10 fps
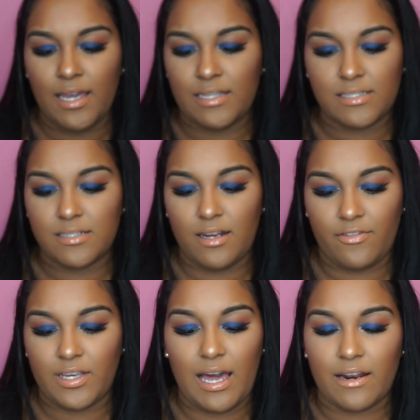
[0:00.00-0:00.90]
it's
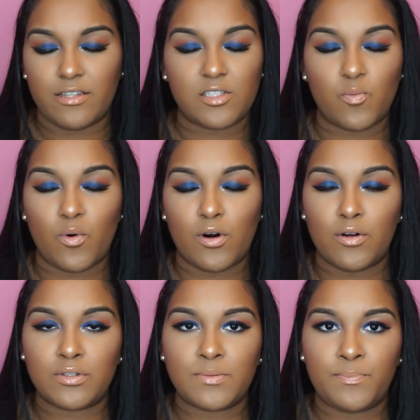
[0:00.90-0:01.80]
nothing out of this
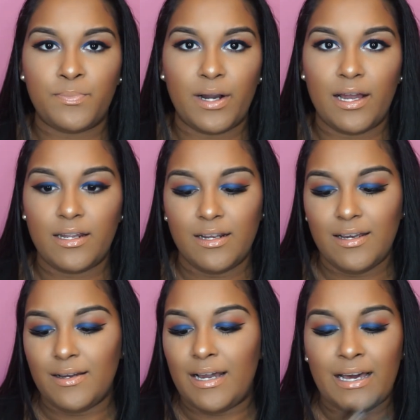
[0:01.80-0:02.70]
world, but
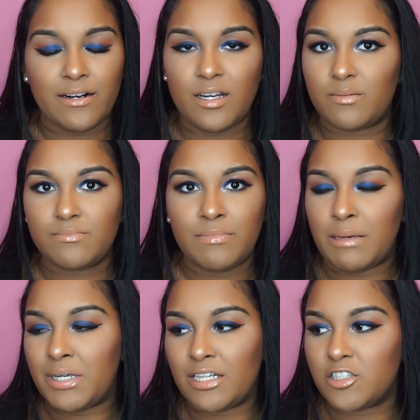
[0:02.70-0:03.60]
I don't know.
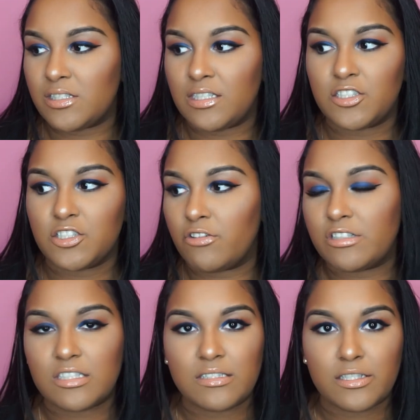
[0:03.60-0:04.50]
Maybe I just need to show
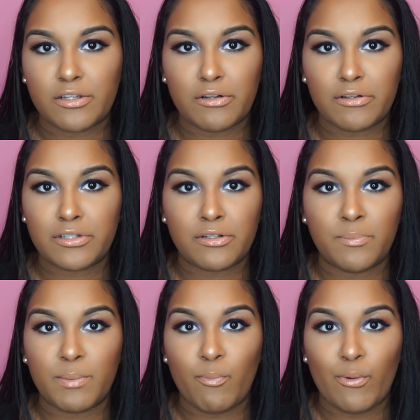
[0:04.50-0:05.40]
this concealer a little
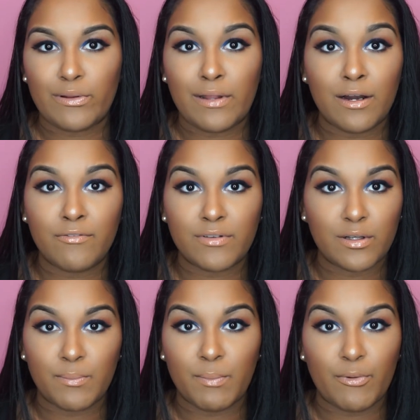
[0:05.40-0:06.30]
bit more love, a
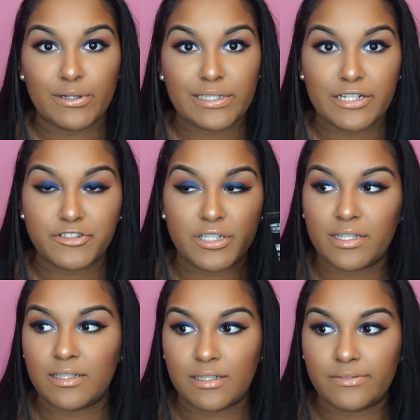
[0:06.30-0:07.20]
little bit more
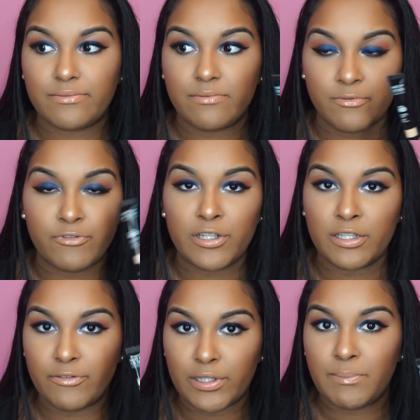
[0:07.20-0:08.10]
attention, and
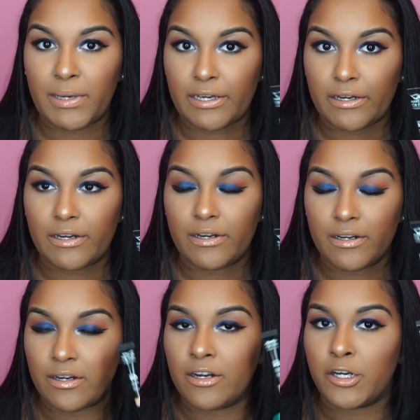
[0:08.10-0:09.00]
really make
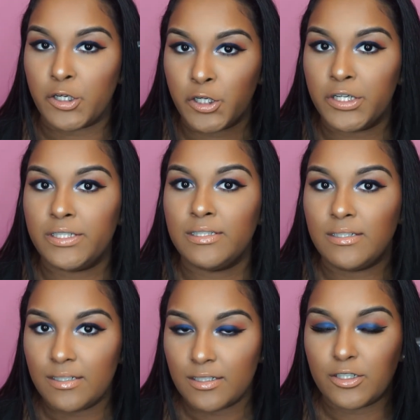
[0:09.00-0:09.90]
a good
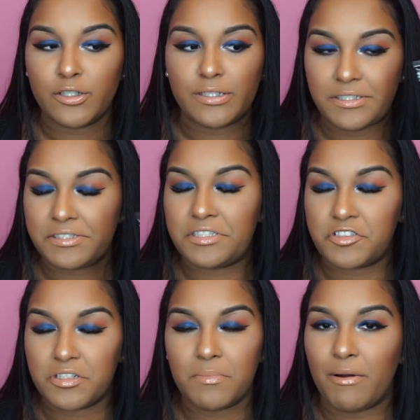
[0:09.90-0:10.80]

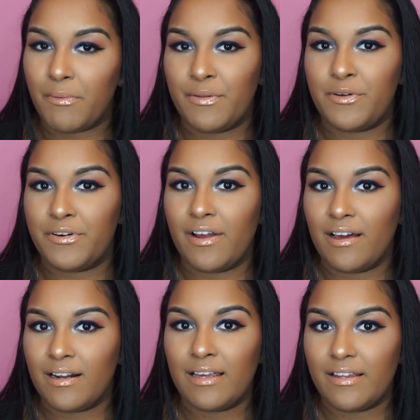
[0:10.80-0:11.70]
decision about whether or
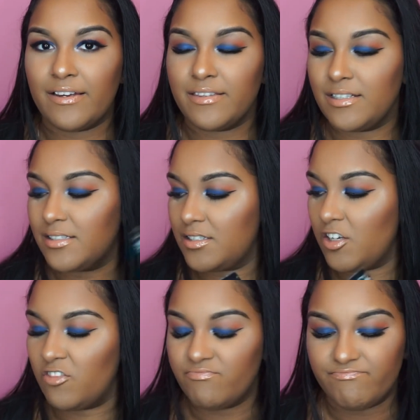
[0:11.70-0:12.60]
not I like this.
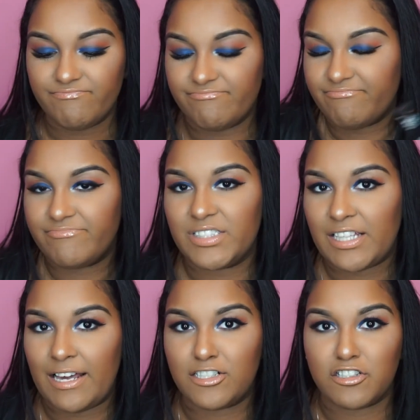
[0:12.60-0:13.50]
So it's
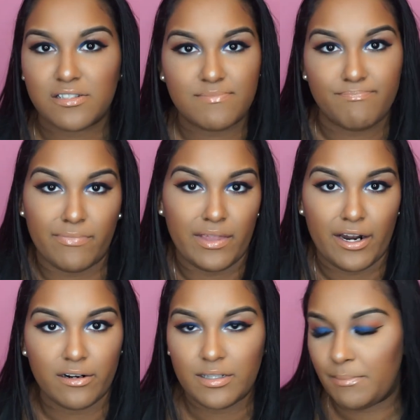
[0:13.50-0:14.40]
kind of just
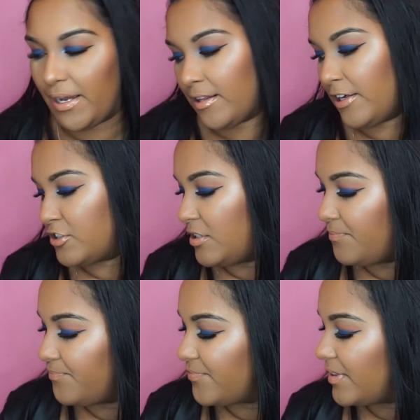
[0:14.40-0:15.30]
there in my collection.